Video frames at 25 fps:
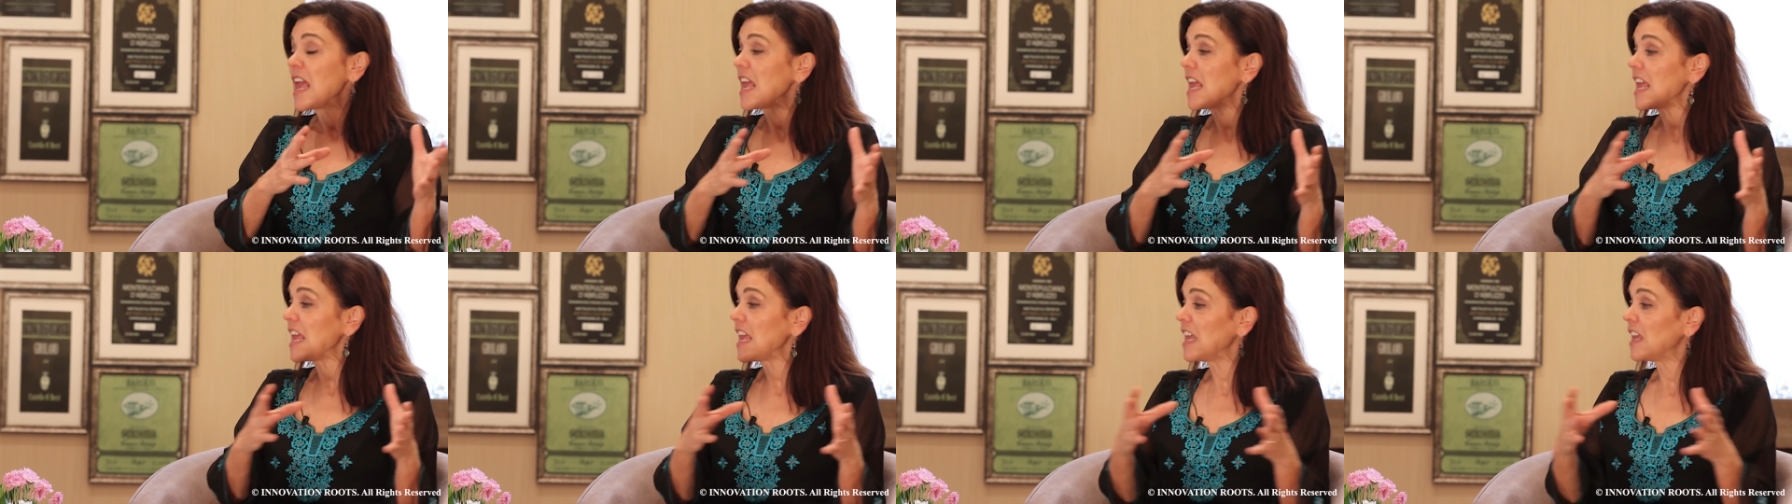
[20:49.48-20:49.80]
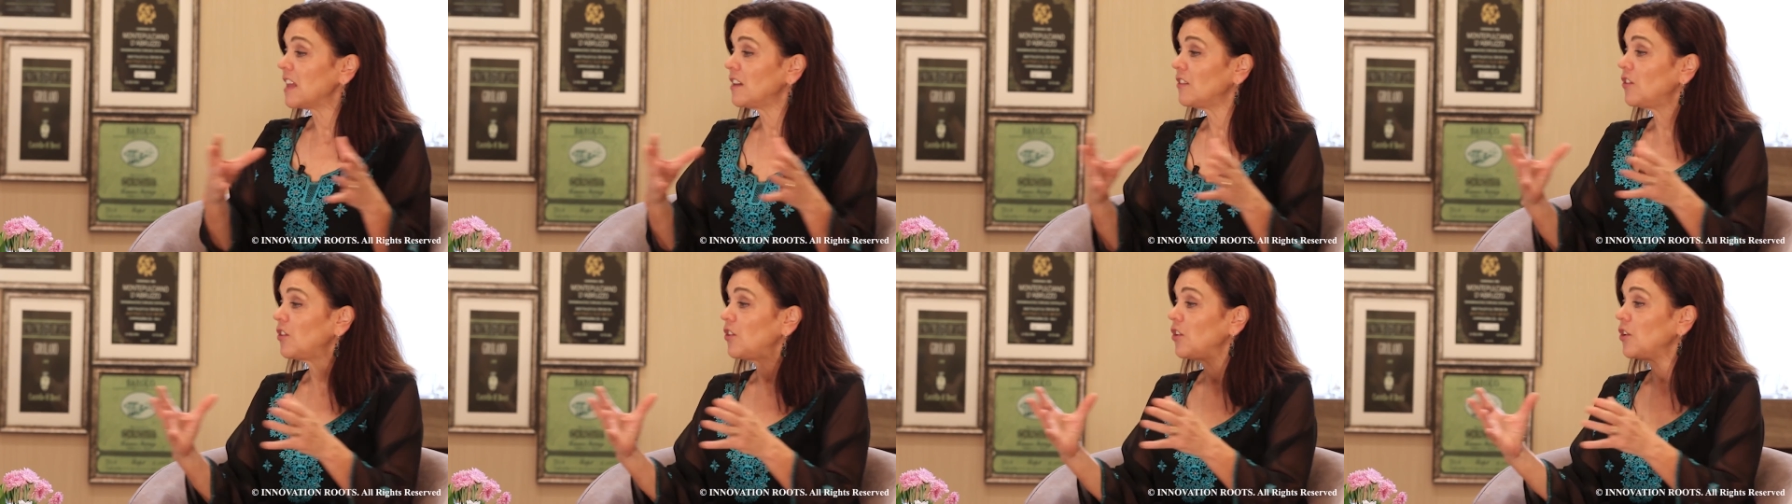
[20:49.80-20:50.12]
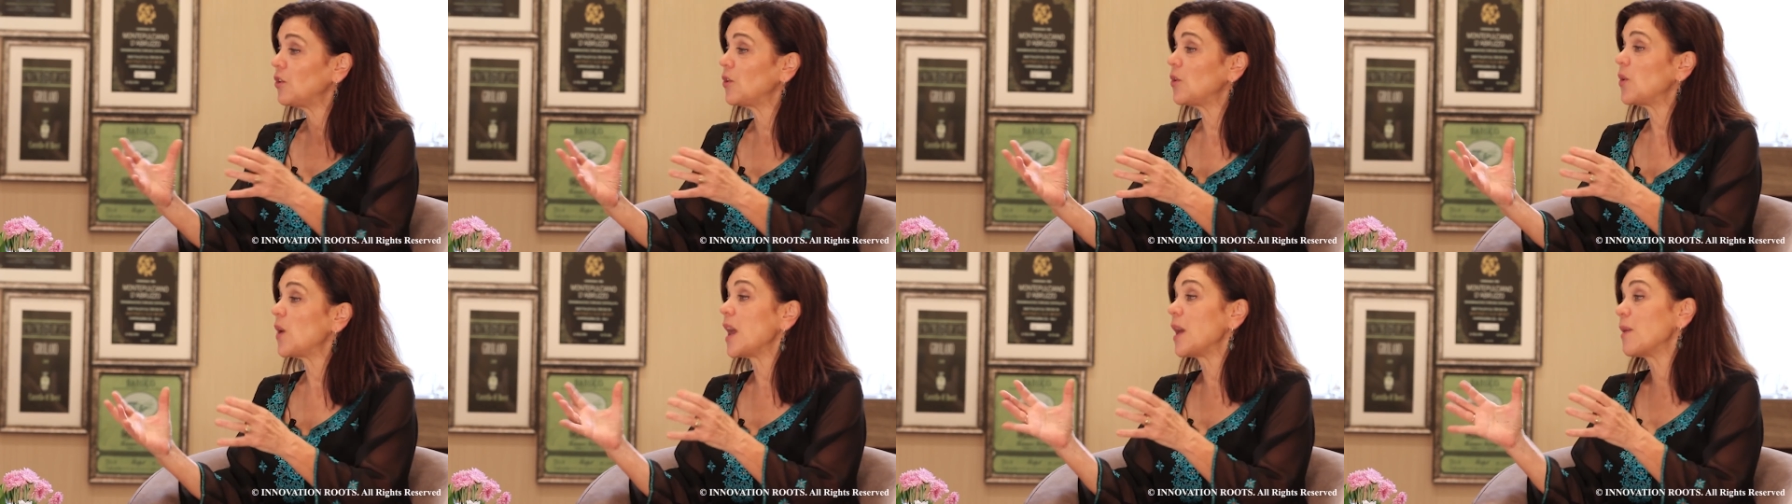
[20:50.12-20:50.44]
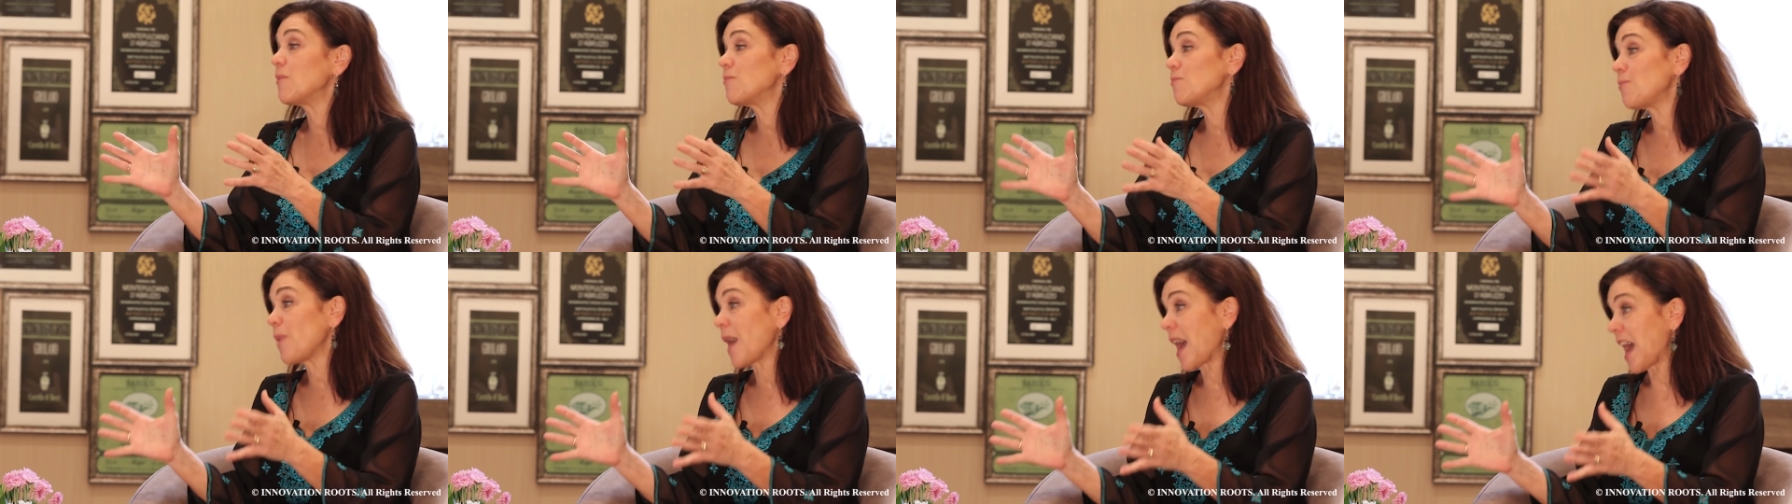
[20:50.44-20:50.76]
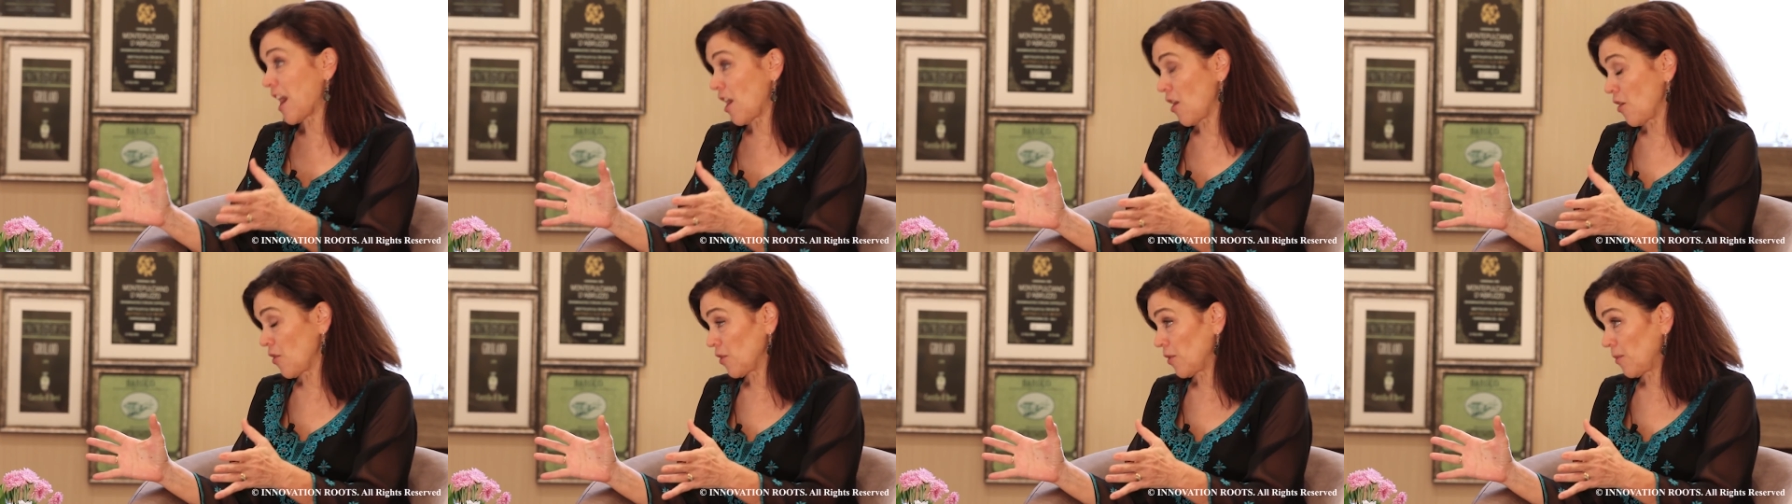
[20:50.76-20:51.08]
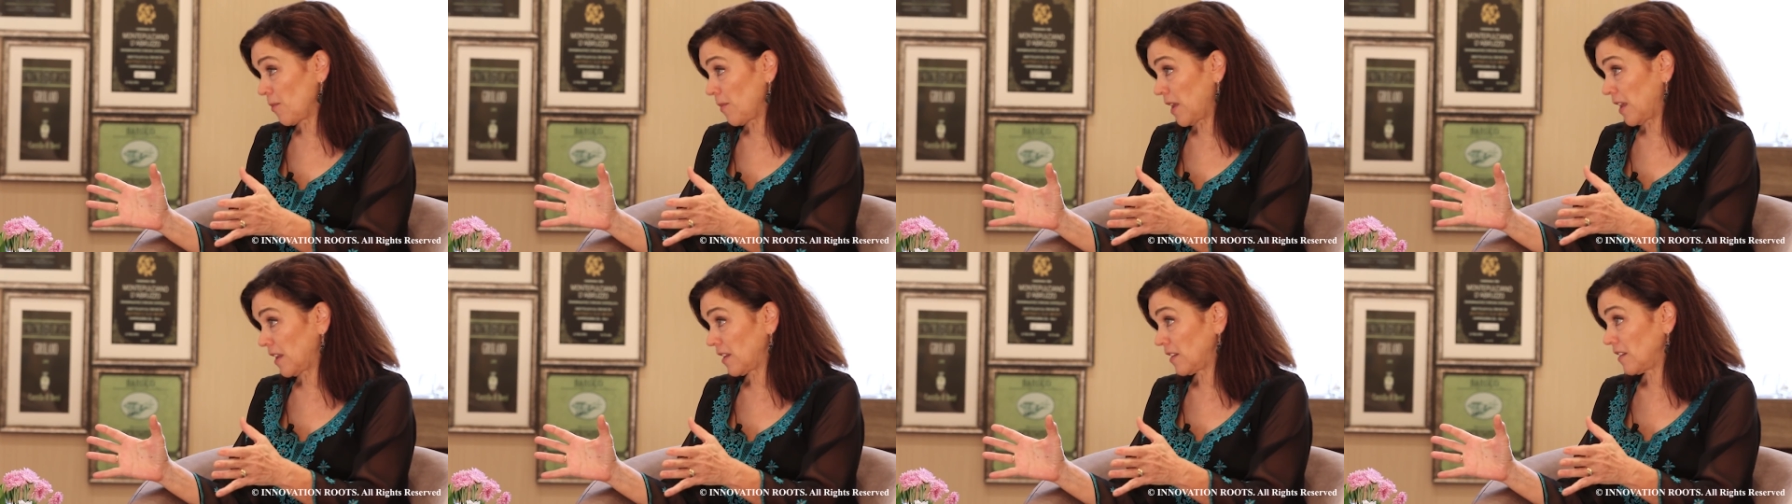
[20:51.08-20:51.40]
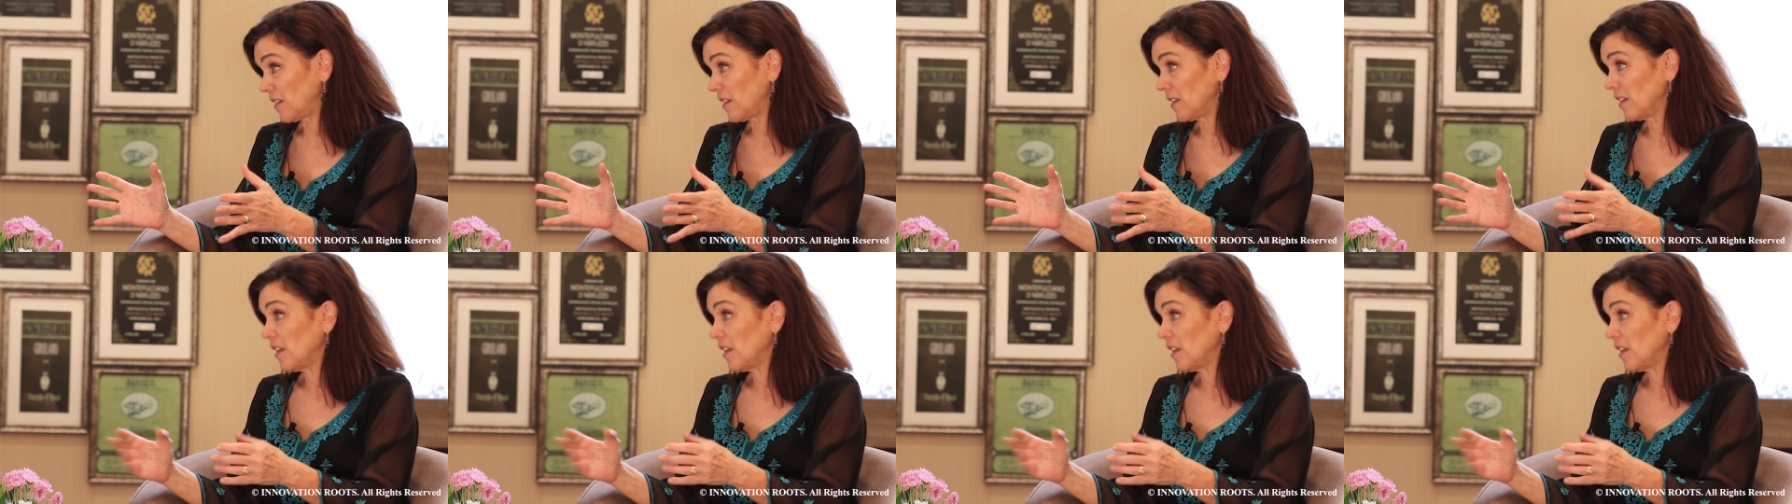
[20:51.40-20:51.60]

into empowerment,